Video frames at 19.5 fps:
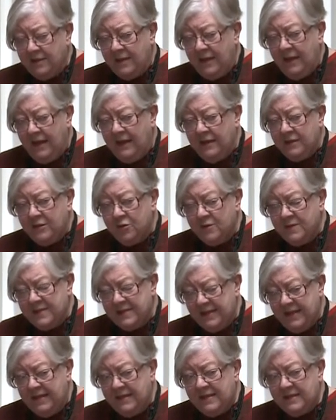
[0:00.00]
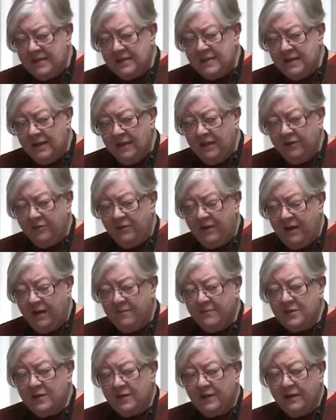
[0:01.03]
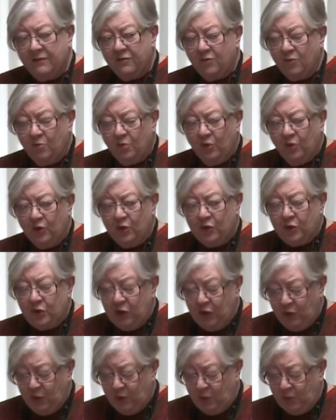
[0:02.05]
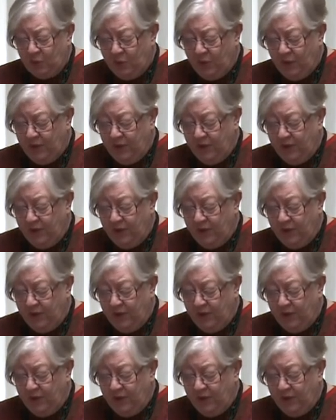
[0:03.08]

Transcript: and to send a telegram to let the world know,